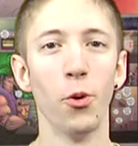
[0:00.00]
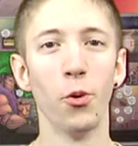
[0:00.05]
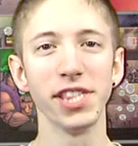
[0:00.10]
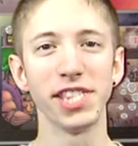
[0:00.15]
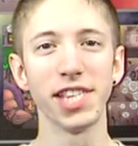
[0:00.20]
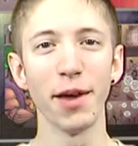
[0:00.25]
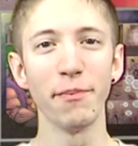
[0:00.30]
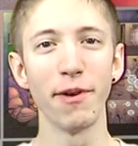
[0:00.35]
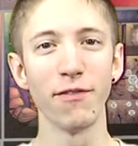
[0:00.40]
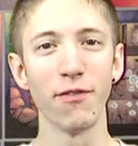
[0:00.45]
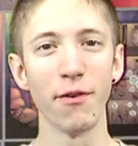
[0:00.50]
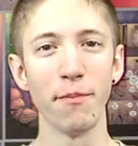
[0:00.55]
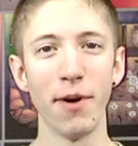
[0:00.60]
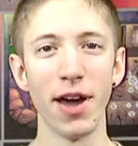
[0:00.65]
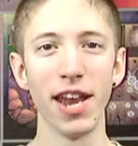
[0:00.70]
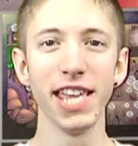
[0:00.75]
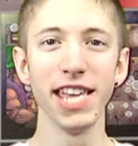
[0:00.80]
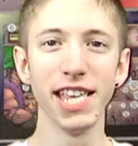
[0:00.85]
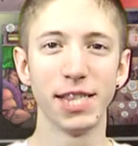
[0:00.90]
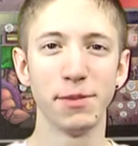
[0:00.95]
What's up,
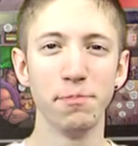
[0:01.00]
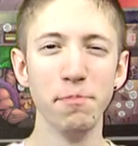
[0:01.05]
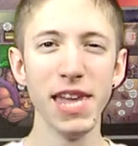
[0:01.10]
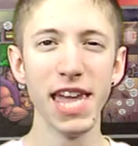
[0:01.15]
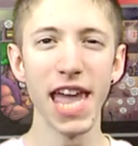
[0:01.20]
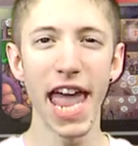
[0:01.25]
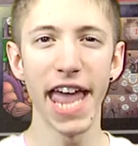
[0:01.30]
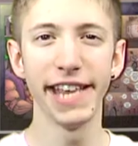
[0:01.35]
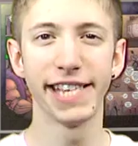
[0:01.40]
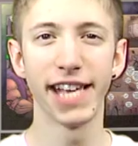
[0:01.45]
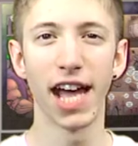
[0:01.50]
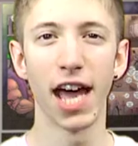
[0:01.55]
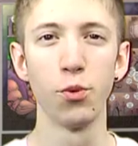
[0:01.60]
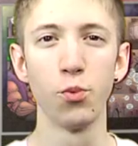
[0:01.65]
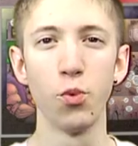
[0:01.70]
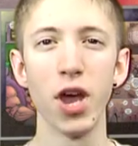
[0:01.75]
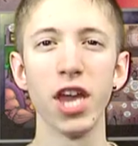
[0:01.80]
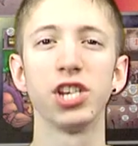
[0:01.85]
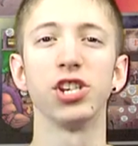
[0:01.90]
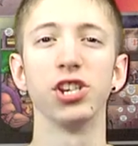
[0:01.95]
everybody? It's me,
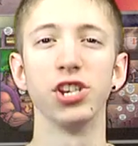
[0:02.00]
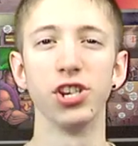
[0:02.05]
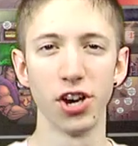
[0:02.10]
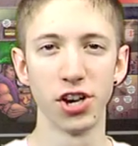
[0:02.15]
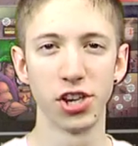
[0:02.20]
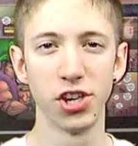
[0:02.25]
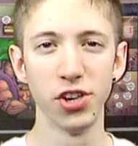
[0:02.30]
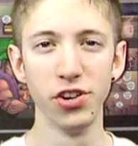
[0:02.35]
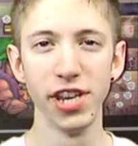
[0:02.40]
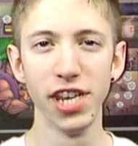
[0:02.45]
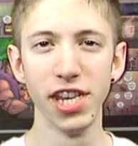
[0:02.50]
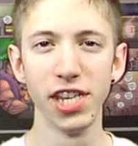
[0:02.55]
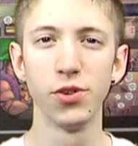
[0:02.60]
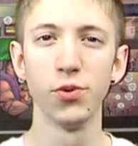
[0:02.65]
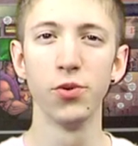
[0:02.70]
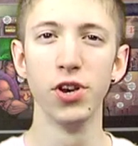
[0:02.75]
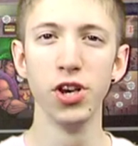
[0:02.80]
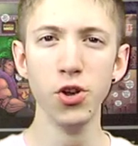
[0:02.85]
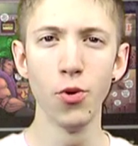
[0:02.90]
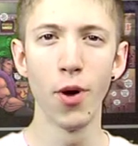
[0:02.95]
Etan Wish, and you're tuned
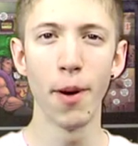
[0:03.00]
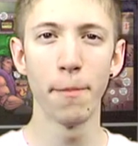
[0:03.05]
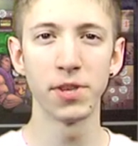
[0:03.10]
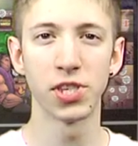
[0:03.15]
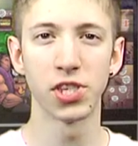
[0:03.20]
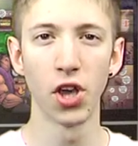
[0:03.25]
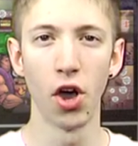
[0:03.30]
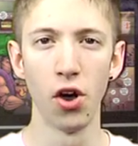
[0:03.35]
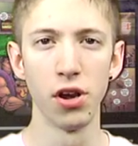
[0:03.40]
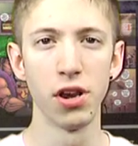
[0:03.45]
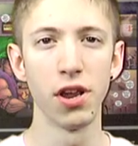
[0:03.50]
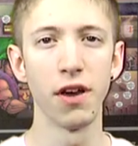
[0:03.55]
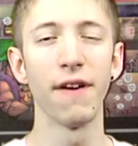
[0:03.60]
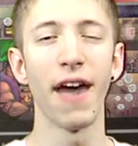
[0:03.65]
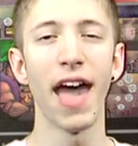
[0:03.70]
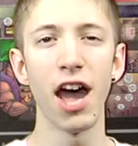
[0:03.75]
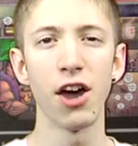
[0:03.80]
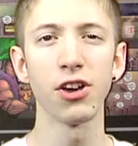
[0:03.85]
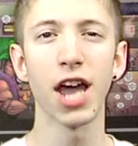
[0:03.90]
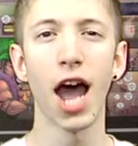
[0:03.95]
into a new episode of
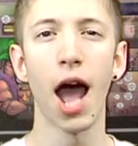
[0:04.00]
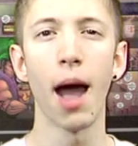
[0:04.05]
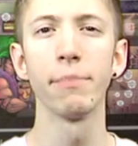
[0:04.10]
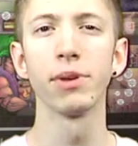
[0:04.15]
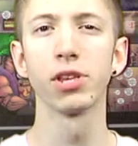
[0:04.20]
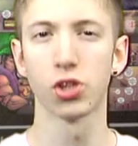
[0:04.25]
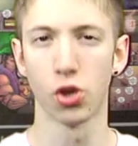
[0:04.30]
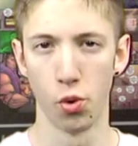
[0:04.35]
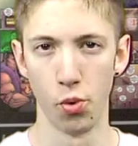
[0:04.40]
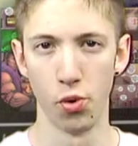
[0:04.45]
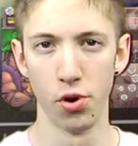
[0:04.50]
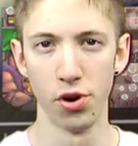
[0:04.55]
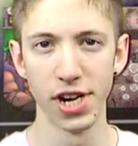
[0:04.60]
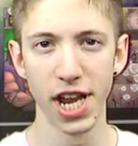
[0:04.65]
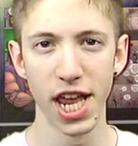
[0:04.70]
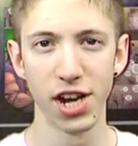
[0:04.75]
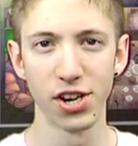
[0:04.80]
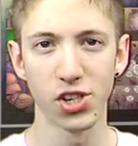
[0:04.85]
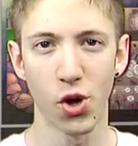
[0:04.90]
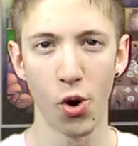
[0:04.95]
Hound Comics
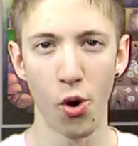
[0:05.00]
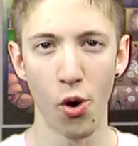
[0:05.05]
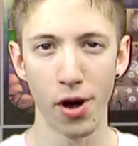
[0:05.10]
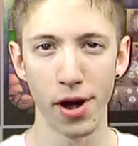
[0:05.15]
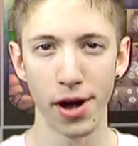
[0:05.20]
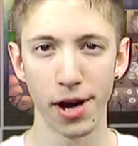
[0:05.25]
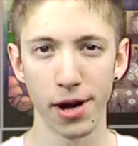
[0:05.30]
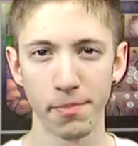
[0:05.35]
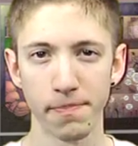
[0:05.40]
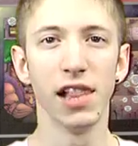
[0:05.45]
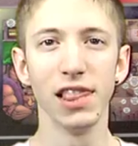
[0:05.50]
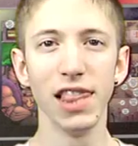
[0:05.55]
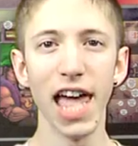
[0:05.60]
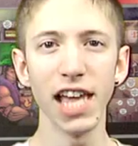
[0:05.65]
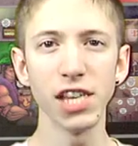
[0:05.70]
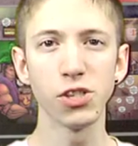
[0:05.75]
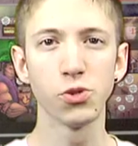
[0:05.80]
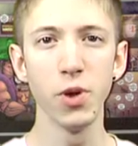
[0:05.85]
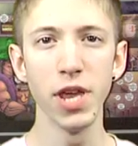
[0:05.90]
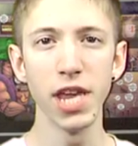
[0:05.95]
Coordinator's Corner.
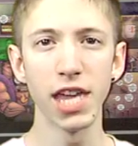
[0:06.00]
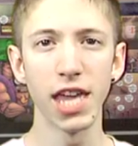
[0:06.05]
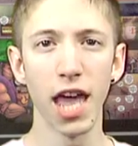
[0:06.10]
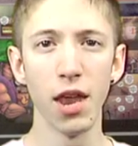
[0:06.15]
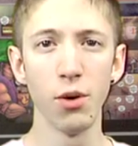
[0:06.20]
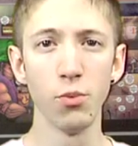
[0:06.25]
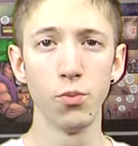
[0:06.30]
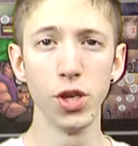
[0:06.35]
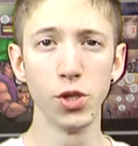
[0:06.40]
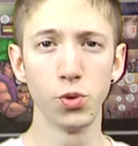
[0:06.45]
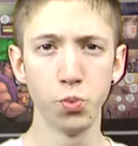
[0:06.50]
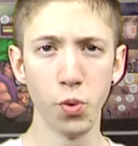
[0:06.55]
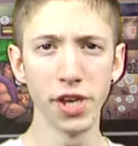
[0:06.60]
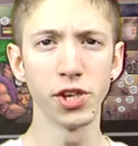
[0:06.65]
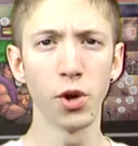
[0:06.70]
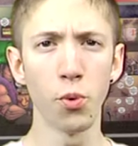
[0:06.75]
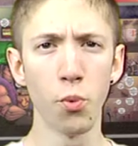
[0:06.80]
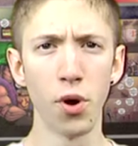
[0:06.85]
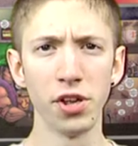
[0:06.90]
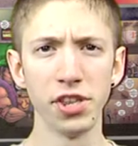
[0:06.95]
Last weekend was
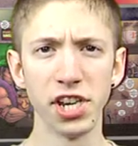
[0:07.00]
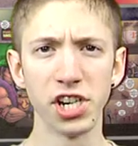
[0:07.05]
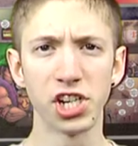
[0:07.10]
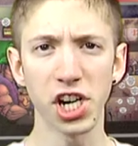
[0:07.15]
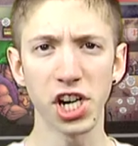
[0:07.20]
Wizard World in